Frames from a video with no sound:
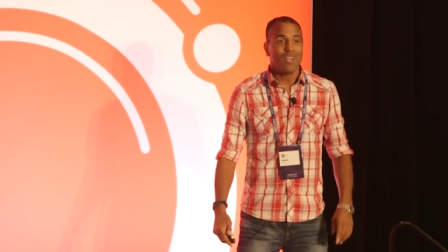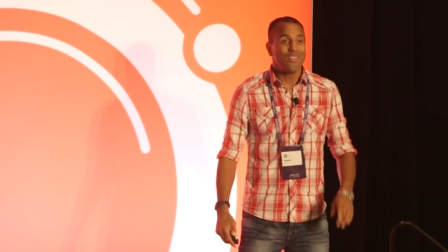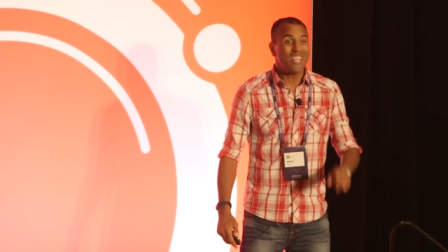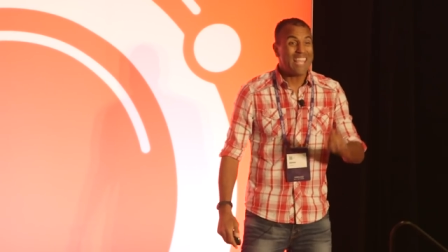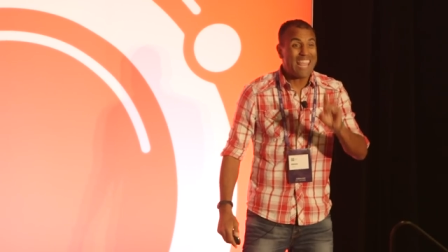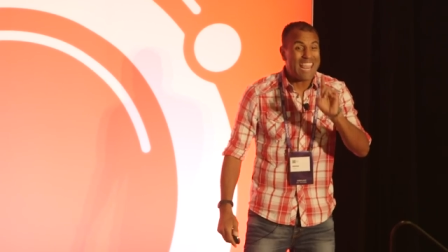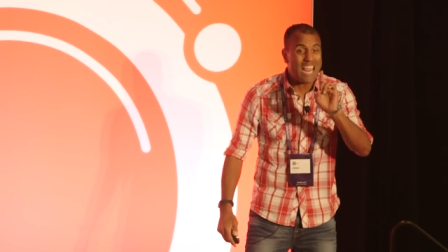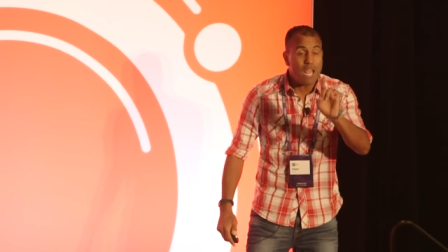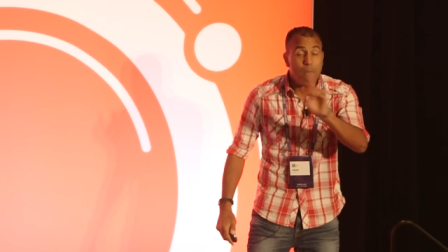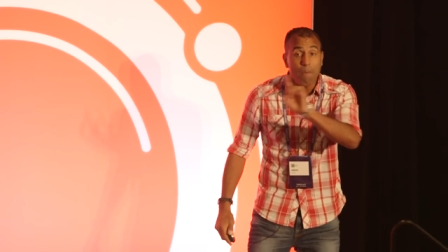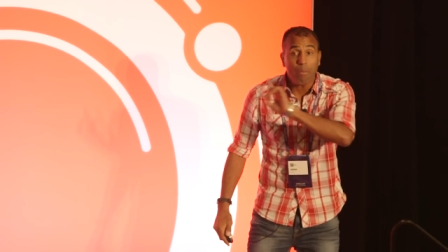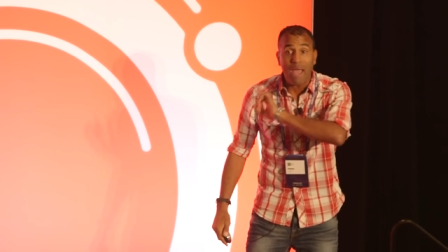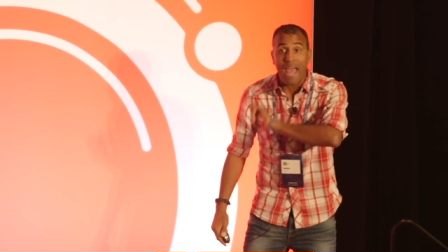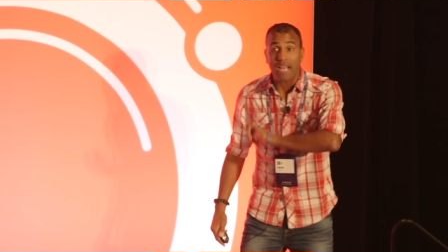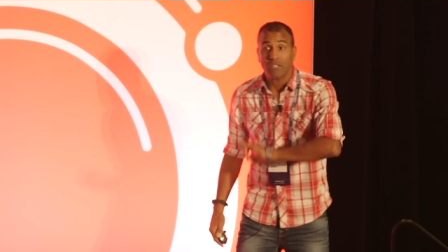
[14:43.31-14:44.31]
The
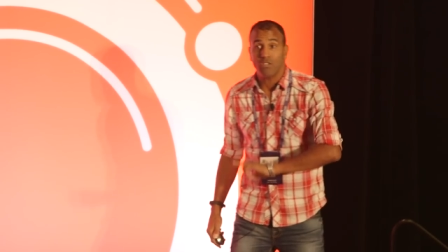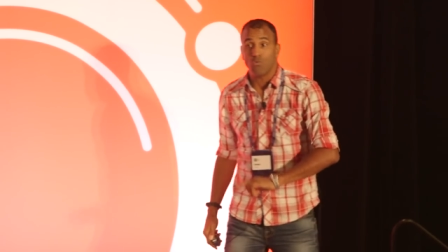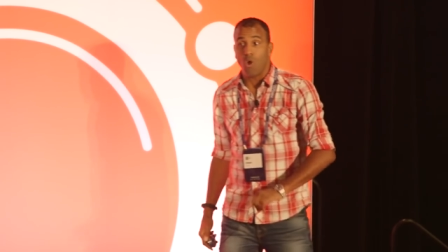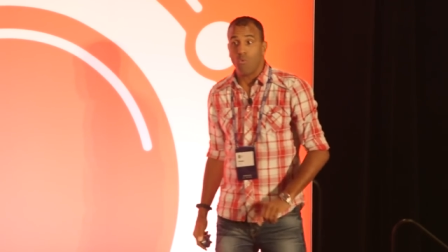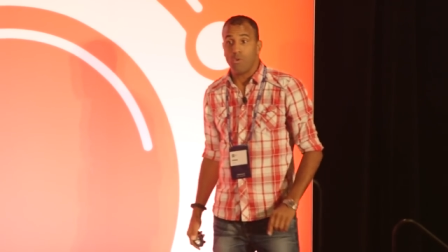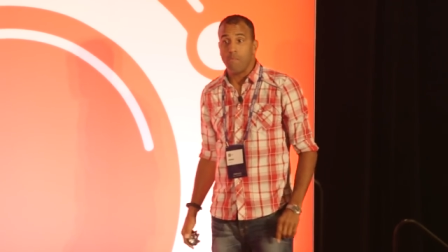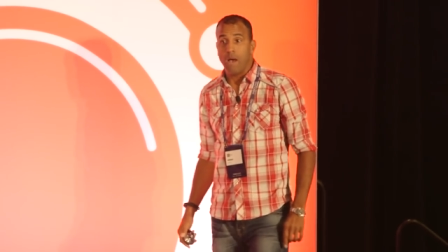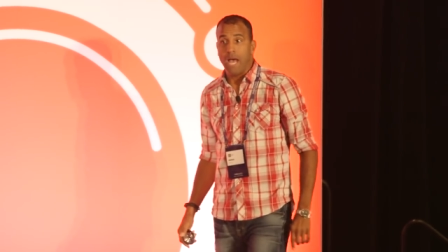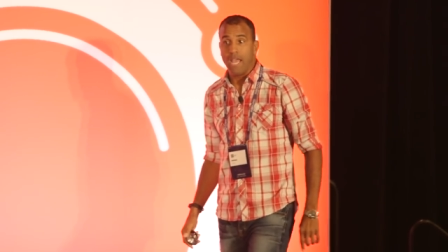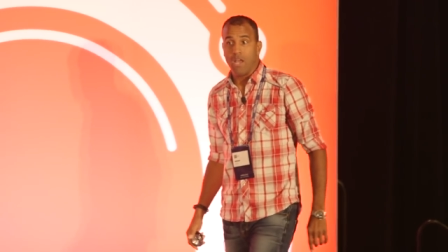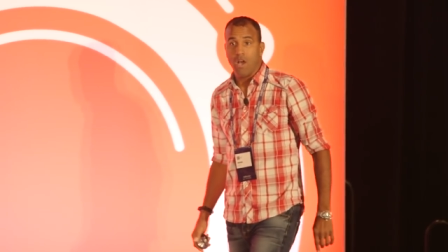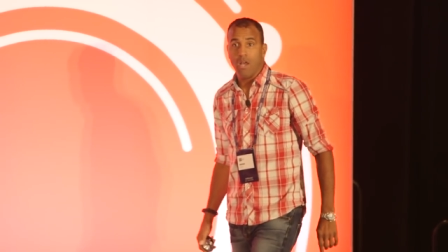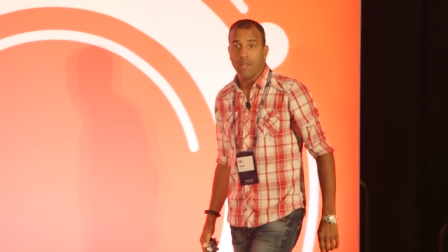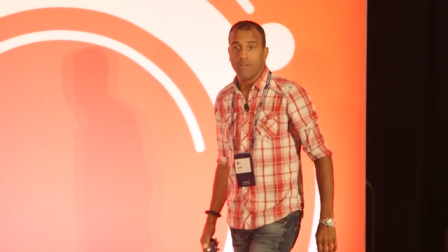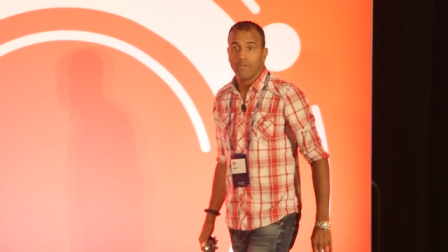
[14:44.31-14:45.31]
impact is what we buy
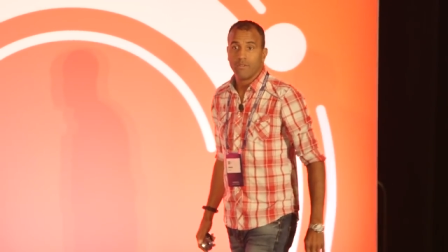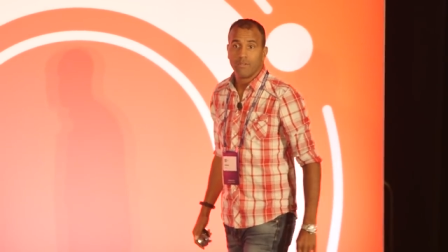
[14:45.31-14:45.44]
on.